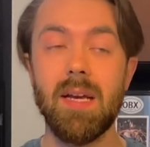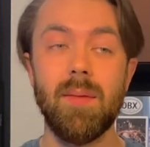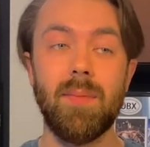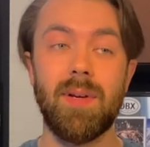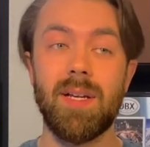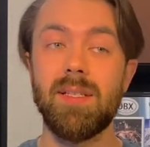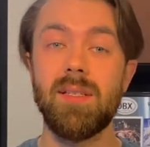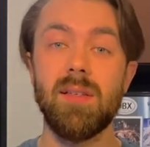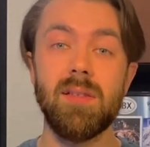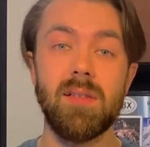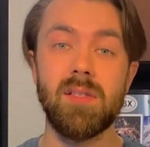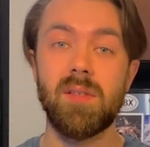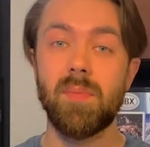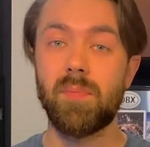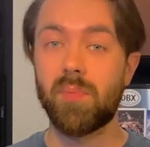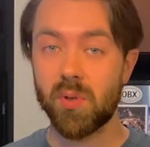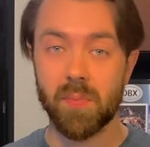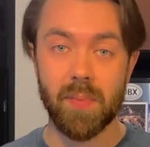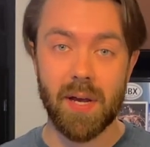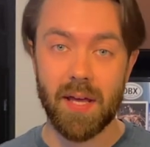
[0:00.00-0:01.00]
Because this is a
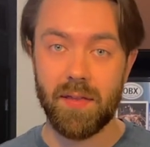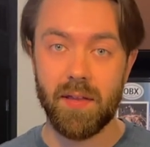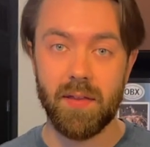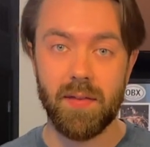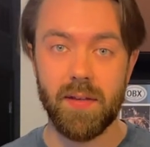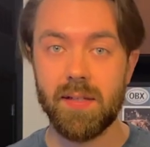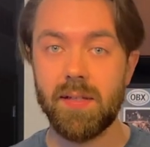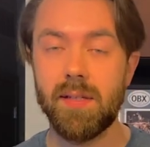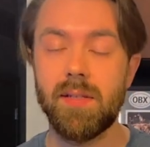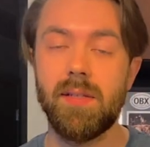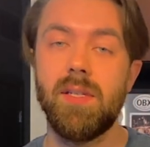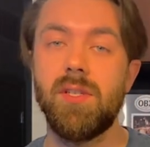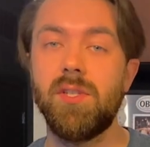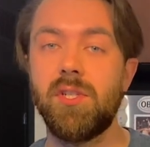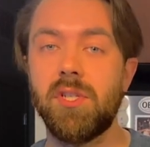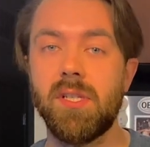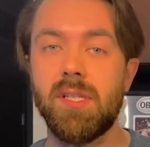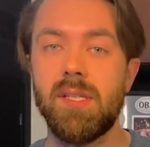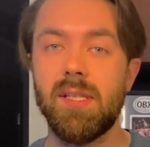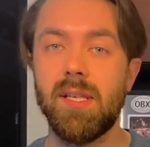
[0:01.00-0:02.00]
brew method. This isn't
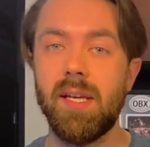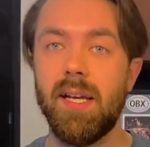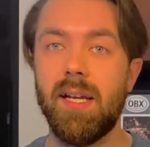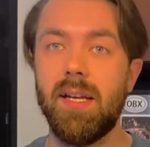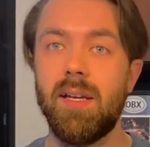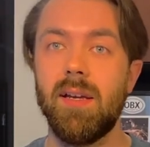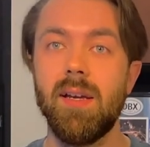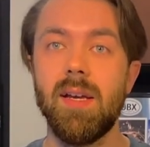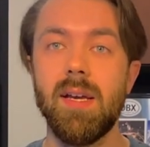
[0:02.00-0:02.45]
just like